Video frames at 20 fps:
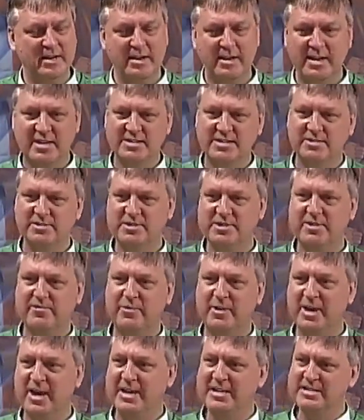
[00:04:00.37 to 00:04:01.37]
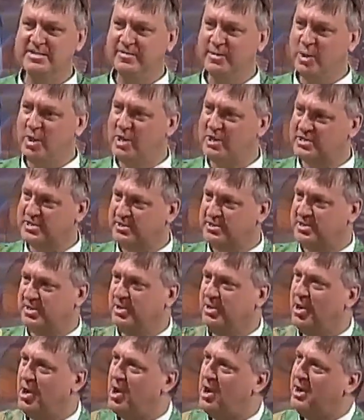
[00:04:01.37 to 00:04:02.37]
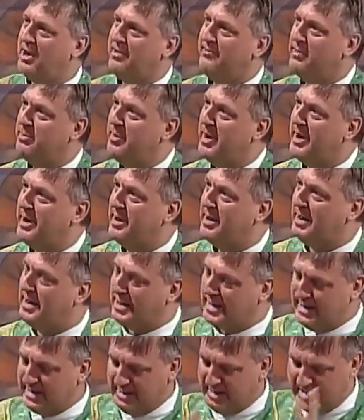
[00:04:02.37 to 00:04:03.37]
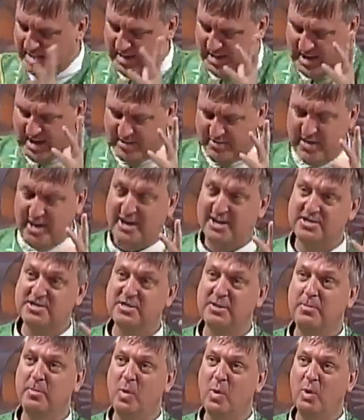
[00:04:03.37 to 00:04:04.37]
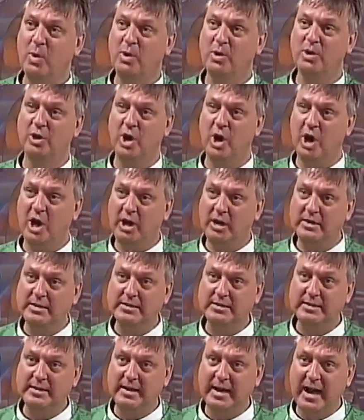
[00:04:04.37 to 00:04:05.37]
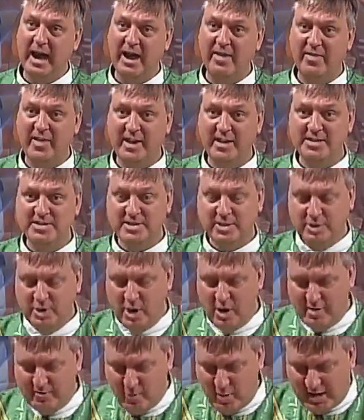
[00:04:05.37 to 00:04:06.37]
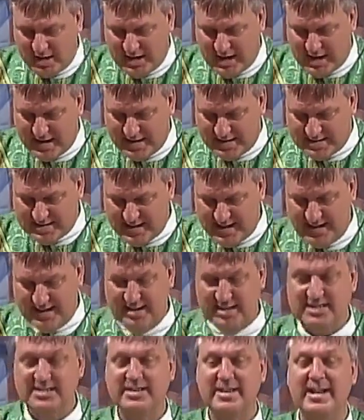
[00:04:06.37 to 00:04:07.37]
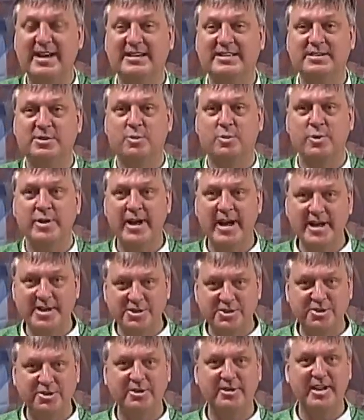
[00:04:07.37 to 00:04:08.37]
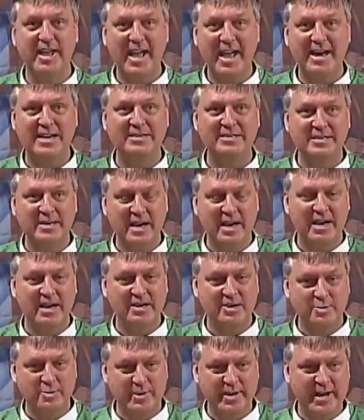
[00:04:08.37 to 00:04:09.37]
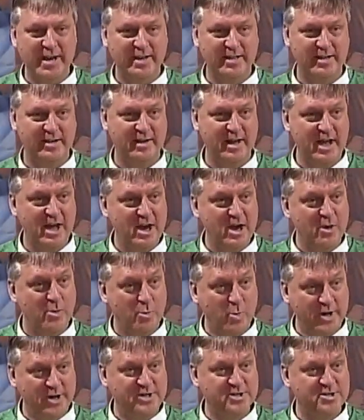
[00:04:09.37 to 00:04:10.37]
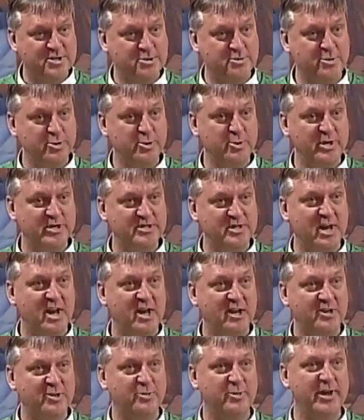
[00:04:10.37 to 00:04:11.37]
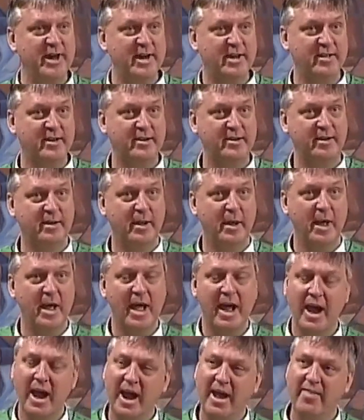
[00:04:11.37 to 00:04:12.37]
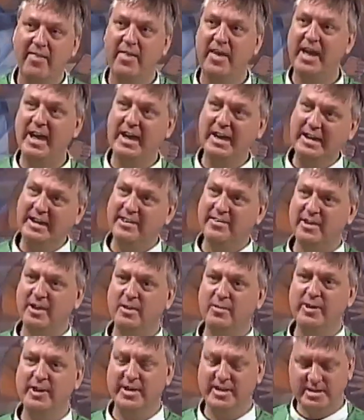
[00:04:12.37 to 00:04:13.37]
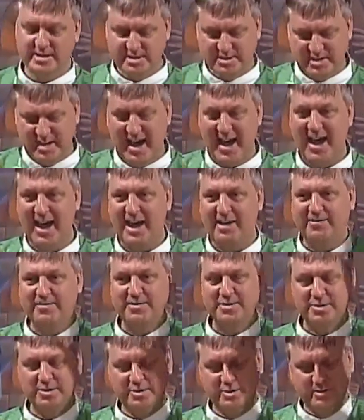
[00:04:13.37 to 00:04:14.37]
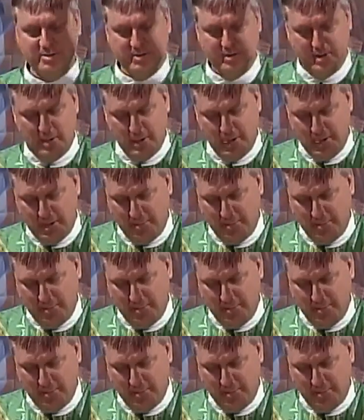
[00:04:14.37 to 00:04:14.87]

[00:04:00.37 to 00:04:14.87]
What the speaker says: because there's different kinds of laws. There's the law given by God that is the moral law, and that is the law of what God intended. It's creation as God created it, what is true as God created it. And then there is, after